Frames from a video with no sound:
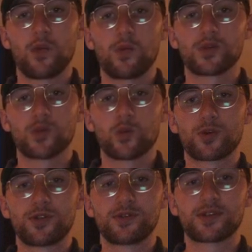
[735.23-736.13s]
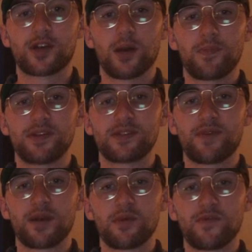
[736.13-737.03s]
which will reduce the company's
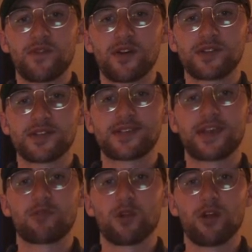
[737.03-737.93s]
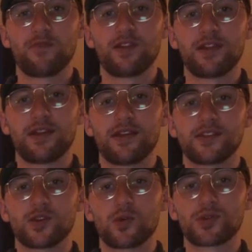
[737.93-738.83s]
available funds to stay relevant in
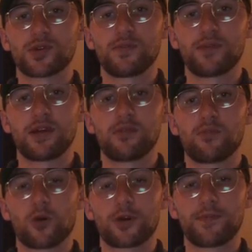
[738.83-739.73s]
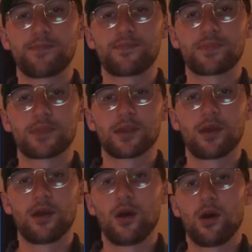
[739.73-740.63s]
this ultra-competitive market.
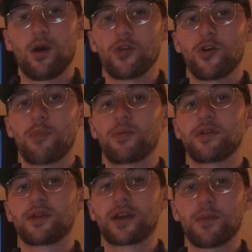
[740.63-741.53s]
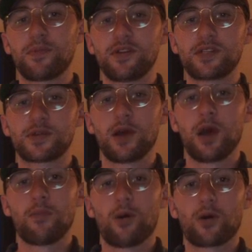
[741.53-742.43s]
Although I believe the company's
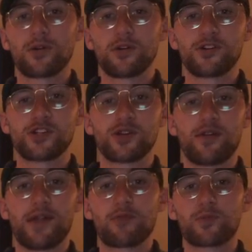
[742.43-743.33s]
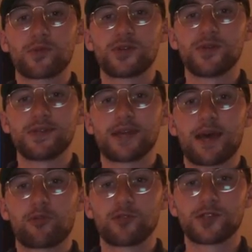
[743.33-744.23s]
partners should have never pursued this
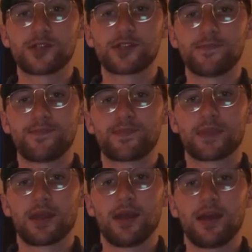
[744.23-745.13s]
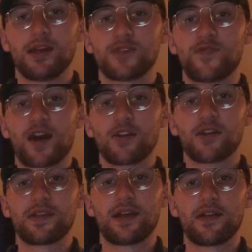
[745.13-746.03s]
acquisition, it is vital
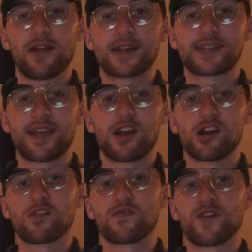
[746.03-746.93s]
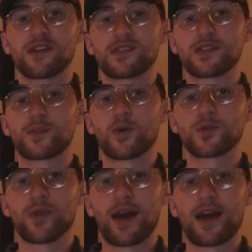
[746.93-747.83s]
that Alaska Air finds
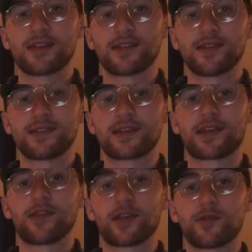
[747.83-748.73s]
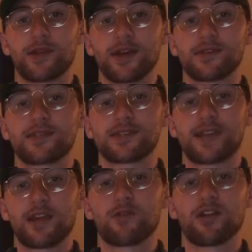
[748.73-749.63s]
disposable assets it can liquidate to
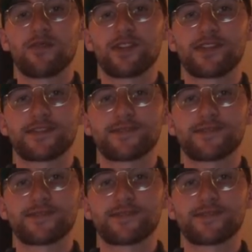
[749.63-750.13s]
stay relevant.